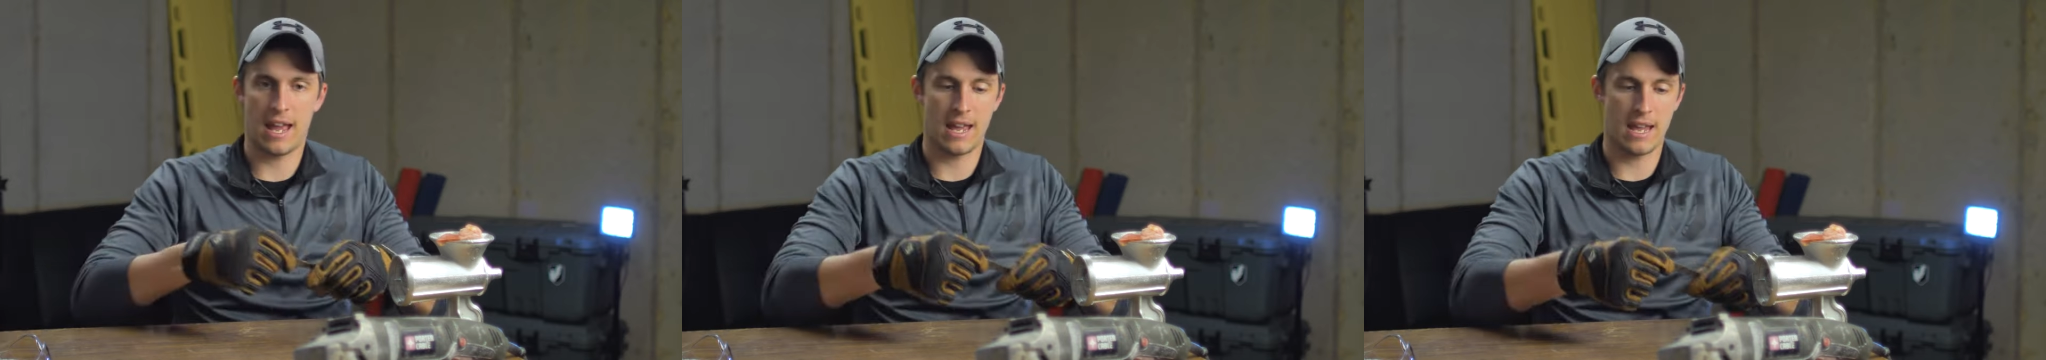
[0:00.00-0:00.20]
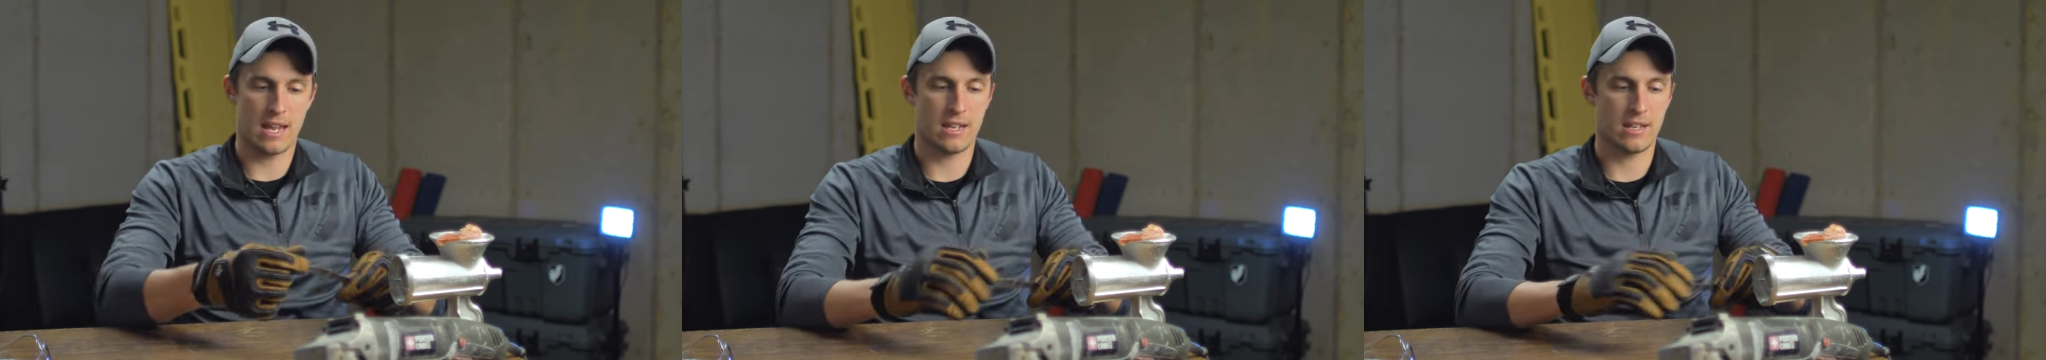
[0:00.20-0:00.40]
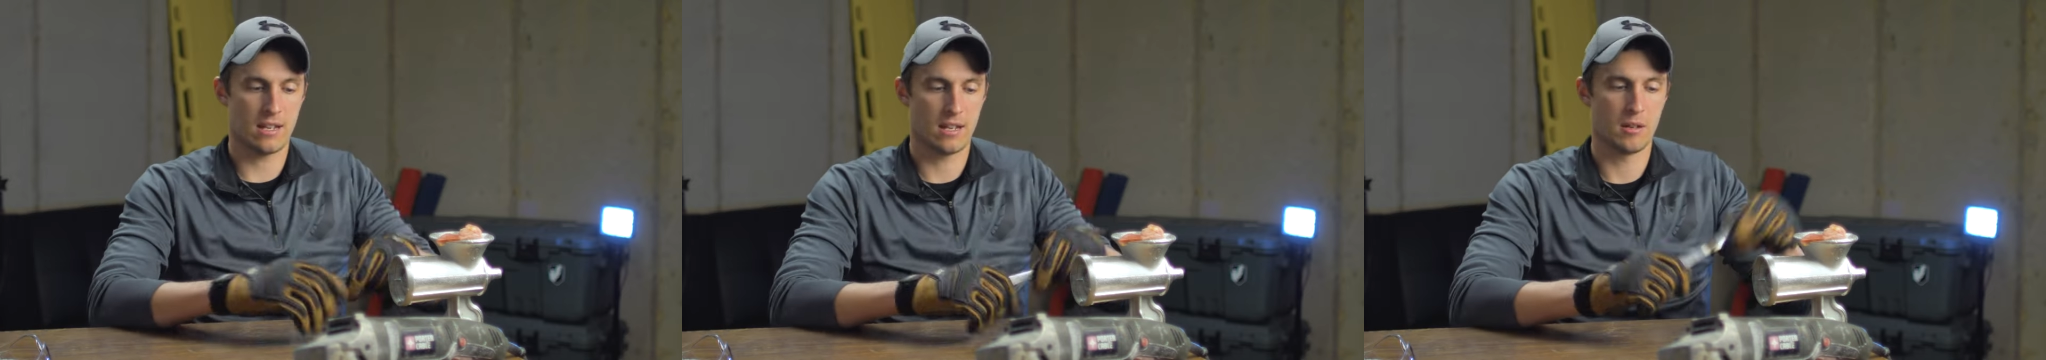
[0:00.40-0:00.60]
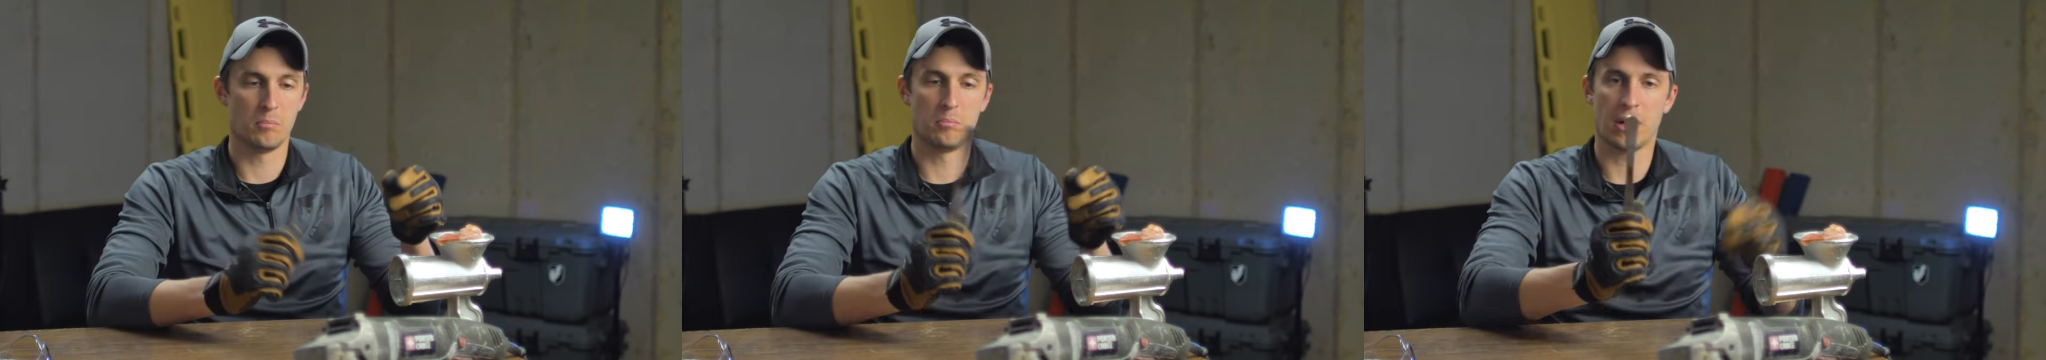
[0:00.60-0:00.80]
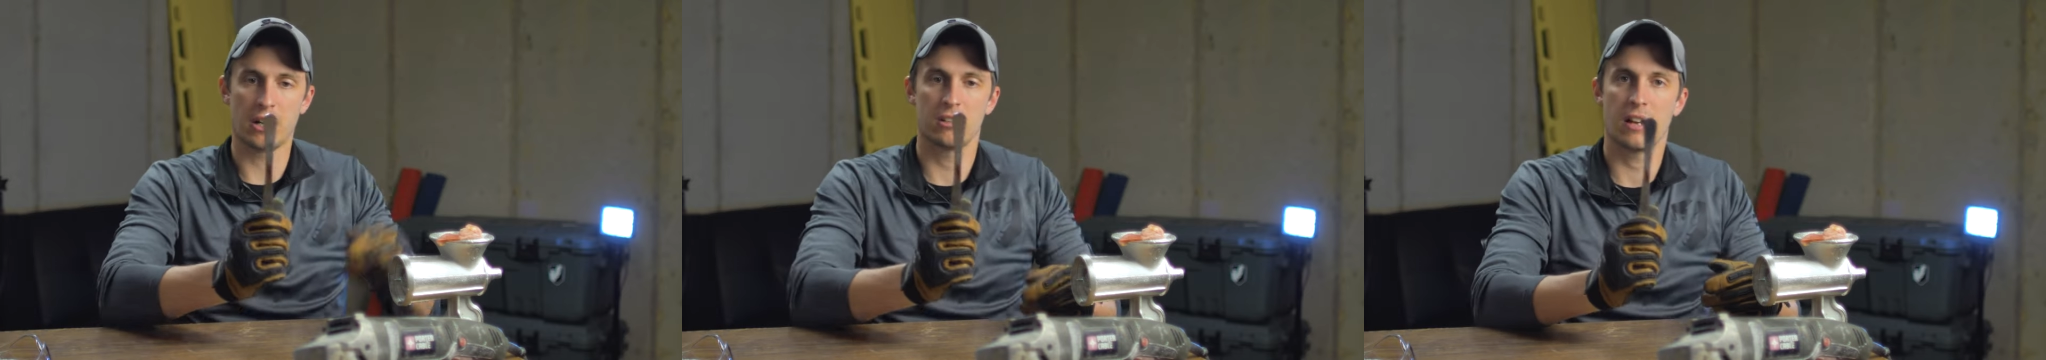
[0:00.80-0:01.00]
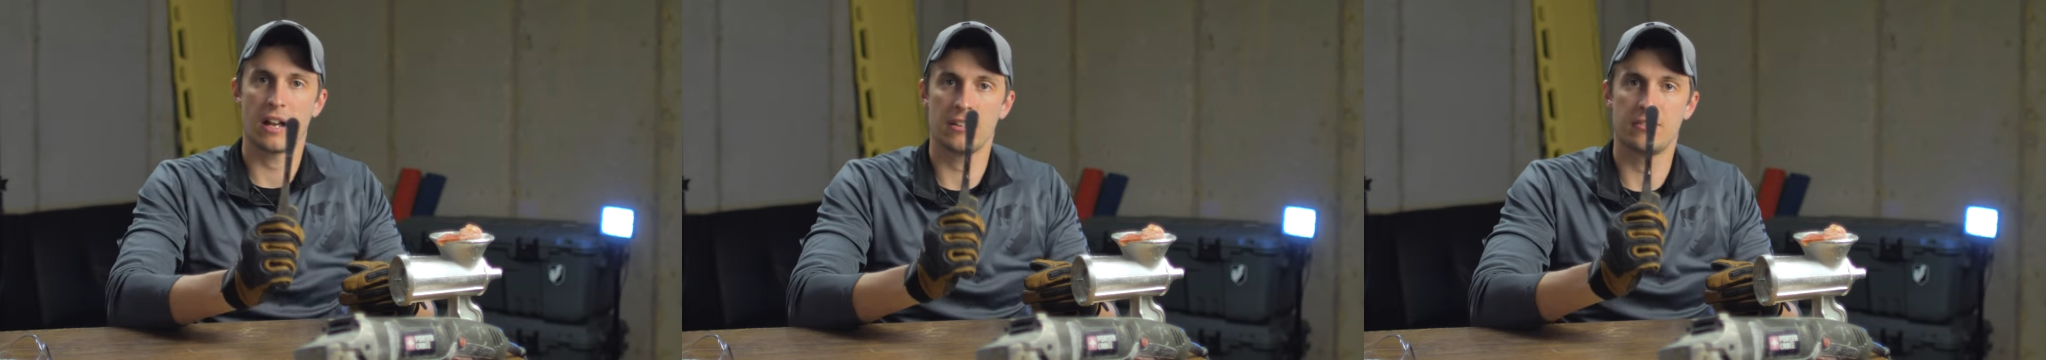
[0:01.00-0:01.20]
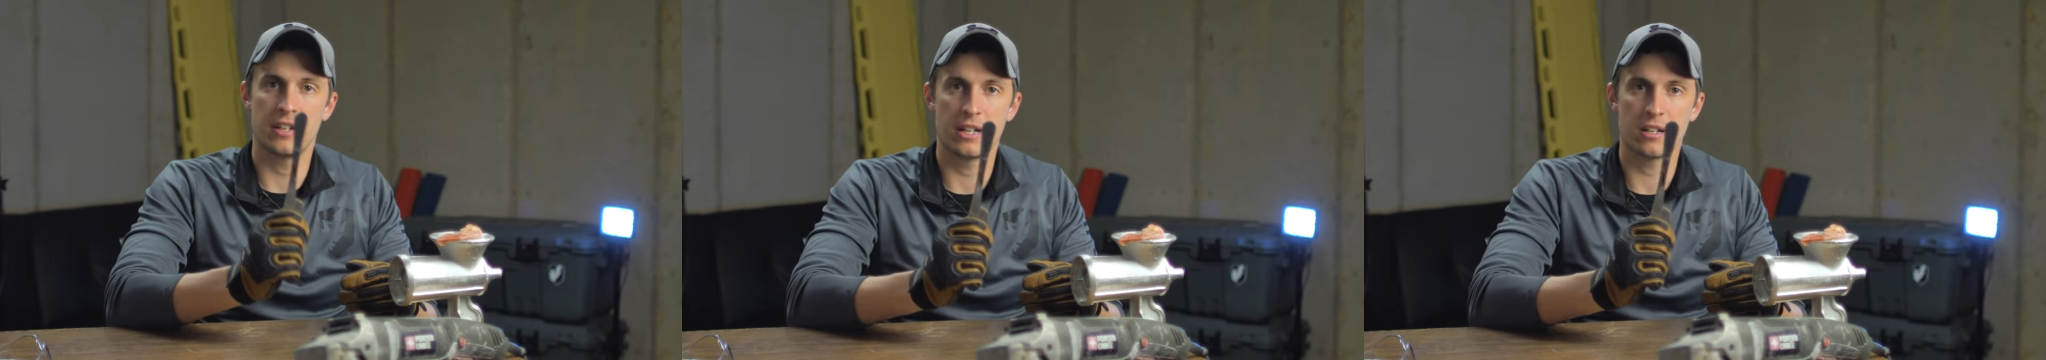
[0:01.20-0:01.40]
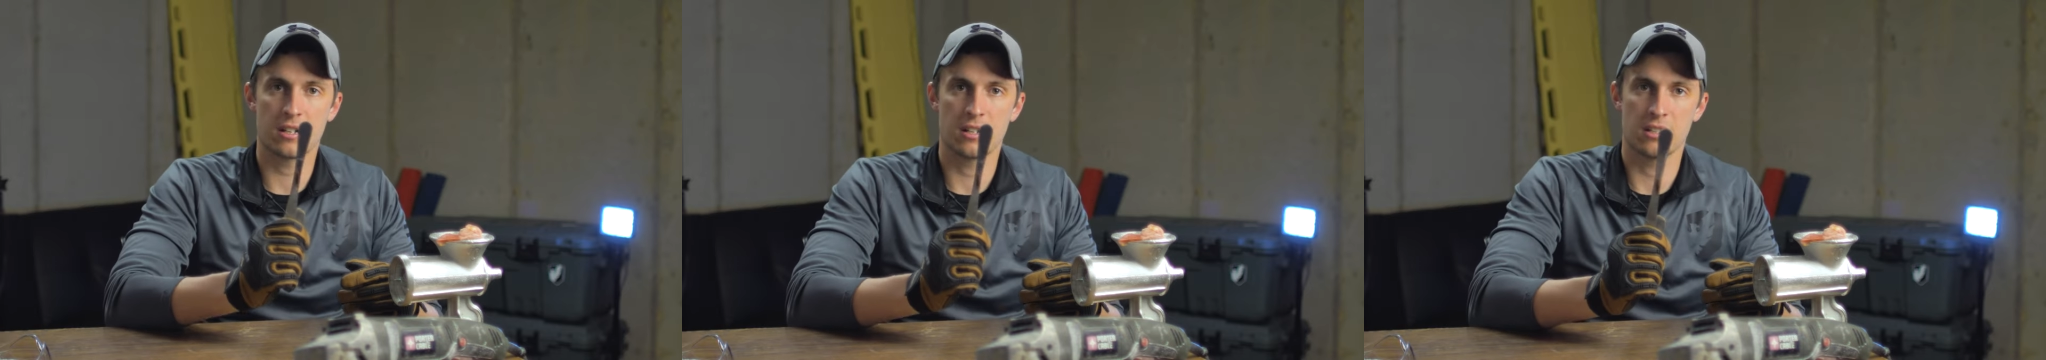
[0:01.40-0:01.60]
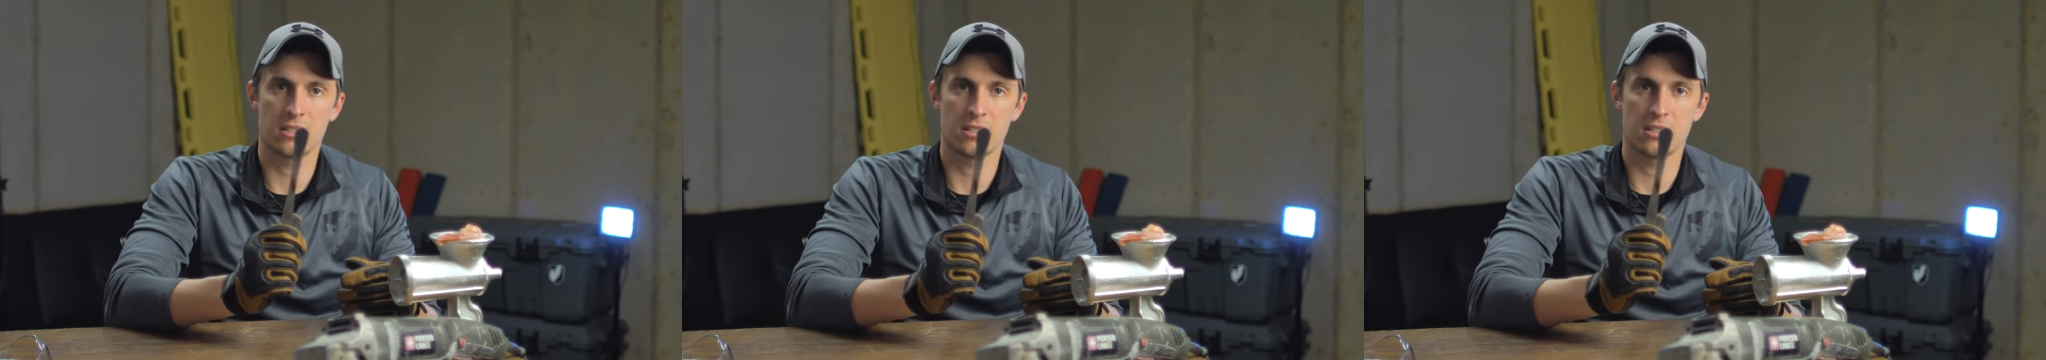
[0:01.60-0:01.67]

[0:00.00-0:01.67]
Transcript: a butter knife here,